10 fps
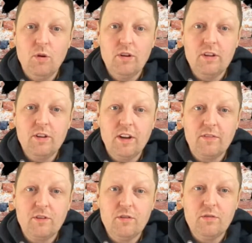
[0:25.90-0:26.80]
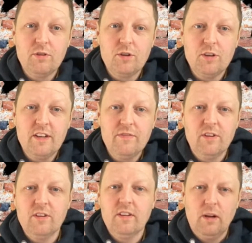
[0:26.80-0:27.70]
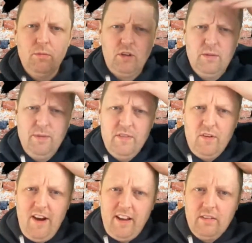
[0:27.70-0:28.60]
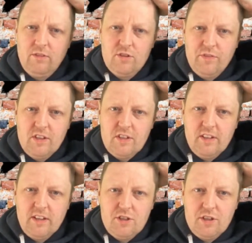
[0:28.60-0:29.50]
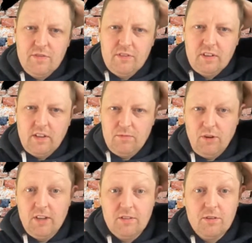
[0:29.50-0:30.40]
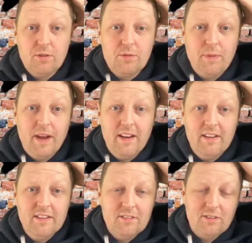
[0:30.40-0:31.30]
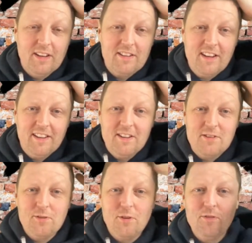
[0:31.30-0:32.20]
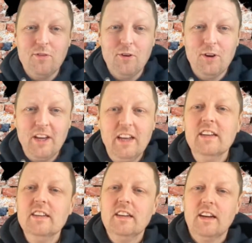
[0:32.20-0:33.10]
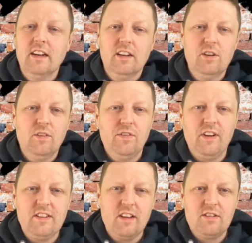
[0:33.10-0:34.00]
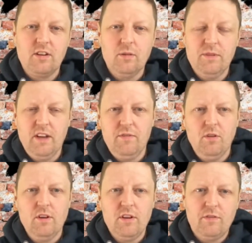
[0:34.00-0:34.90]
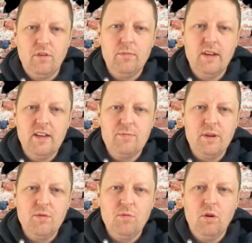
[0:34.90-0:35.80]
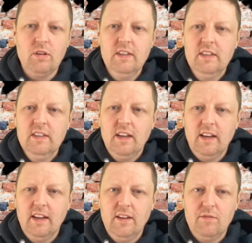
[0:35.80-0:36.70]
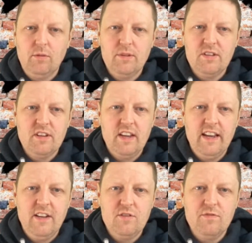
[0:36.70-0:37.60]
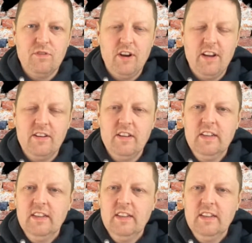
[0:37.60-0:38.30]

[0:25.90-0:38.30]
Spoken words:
morning, good afternoon, good evening. I'm looking a bit of a wreck. I've just finished night shift. I'm ready to go to bed. So let's get this done for you. Another fantastic update for you from HP1 and from his agent friend.